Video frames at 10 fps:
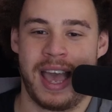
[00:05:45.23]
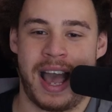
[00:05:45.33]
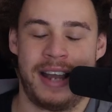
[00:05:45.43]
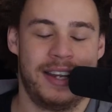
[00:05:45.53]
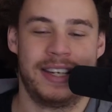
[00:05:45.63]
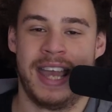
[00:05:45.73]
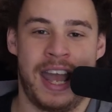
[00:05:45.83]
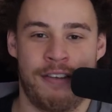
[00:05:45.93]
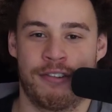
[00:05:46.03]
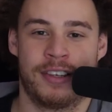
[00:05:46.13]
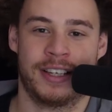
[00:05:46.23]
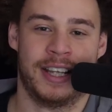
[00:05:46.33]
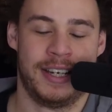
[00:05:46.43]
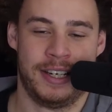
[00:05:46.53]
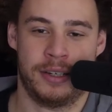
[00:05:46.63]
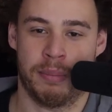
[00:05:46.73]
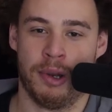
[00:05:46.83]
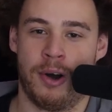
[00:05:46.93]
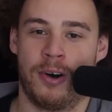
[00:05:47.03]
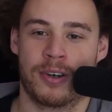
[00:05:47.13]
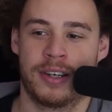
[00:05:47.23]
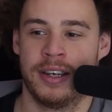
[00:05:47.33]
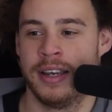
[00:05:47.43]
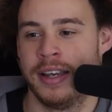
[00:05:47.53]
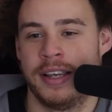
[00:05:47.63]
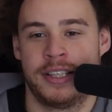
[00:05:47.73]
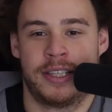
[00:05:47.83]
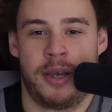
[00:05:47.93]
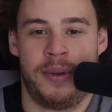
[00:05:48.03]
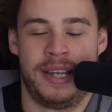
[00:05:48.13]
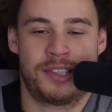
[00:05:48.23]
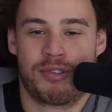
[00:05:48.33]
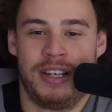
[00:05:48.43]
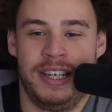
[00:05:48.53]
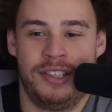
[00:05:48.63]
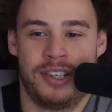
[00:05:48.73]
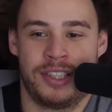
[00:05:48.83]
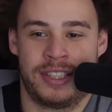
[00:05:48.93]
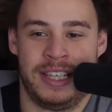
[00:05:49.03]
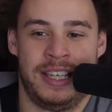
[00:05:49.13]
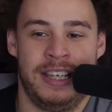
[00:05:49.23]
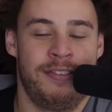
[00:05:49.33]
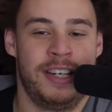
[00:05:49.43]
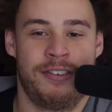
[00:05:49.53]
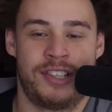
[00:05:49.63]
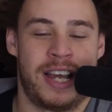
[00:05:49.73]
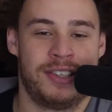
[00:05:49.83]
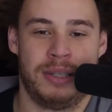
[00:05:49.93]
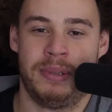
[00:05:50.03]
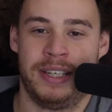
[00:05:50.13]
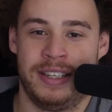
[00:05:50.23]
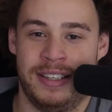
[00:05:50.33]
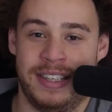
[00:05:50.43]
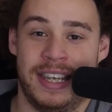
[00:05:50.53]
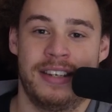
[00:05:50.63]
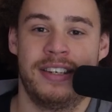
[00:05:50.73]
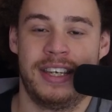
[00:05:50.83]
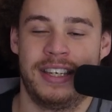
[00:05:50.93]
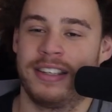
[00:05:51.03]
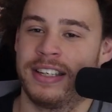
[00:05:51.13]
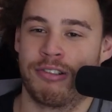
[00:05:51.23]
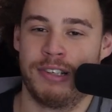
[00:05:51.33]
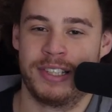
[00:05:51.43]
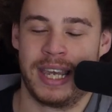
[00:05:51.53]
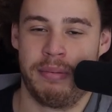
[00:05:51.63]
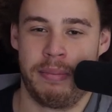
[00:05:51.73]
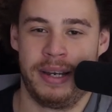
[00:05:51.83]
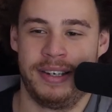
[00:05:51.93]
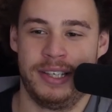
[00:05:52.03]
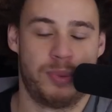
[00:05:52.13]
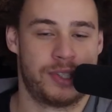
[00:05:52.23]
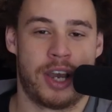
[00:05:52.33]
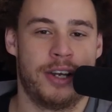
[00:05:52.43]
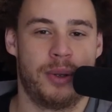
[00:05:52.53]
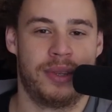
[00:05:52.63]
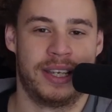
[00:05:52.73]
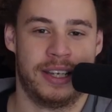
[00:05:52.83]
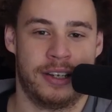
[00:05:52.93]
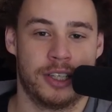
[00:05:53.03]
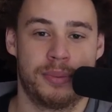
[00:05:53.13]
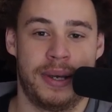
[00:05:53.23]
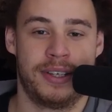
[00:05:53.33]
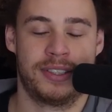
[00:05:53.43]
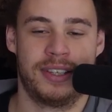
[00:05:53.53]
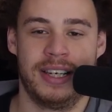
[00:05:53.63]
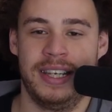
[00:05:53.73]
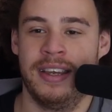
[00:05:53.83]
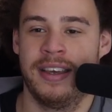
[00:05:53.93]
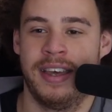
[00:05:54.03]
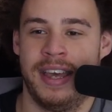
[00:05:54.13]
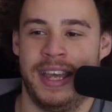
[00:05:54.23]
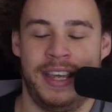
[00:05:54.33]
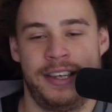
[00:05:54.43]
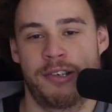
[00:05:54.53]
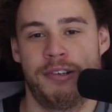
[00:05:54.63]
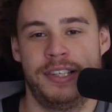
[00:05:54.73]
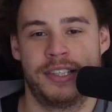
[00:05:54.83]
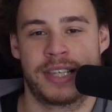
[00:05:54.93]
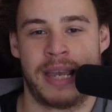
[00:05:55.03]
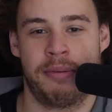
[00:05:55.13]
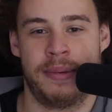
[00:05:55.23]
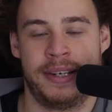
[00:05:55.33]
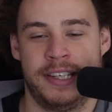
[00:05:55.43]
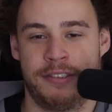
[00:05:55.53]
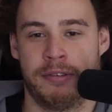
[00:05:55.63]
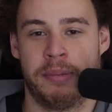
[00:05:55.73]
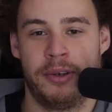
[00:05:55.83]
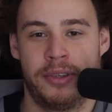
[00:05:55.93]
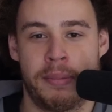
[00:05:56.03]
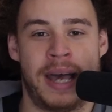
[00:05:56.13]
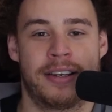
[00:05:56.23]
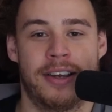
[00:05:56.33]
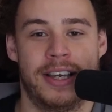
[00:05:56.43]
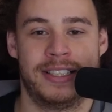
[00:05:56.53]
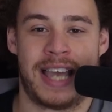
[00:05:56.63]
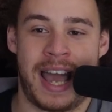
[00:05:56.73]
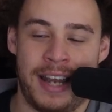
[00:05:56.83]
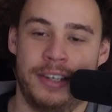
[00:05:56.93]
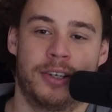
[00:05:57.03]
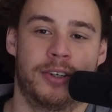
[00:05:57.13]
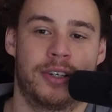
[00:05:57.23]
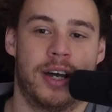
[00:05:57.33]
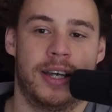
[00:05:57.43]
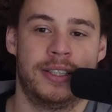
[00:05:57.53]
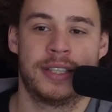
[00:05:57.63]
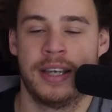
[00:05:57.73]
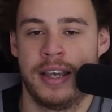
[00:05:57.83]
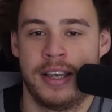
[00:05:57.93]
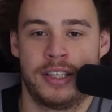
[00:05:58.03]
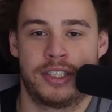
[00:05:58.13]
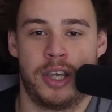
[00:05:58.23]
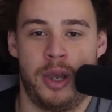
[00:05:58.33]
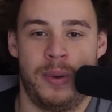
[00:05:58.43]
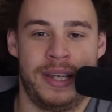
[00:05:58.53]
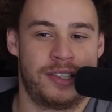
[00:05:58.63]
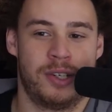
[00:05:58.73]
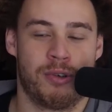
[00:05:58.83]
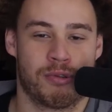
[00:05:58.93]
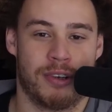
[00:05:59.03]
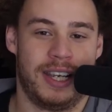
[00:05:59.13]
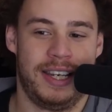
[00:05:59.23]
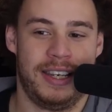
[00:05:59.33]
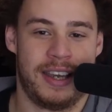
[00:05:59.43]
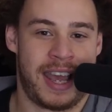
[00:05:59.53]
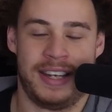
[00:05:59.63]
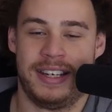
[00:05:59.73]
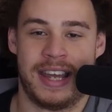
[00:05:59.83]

and then get everything they need to block. So it's really just even if ChatGPT did increase capabilities, which I don't think it does personally, it increases capabilities for both the bad guys and the good guys, so it's not really any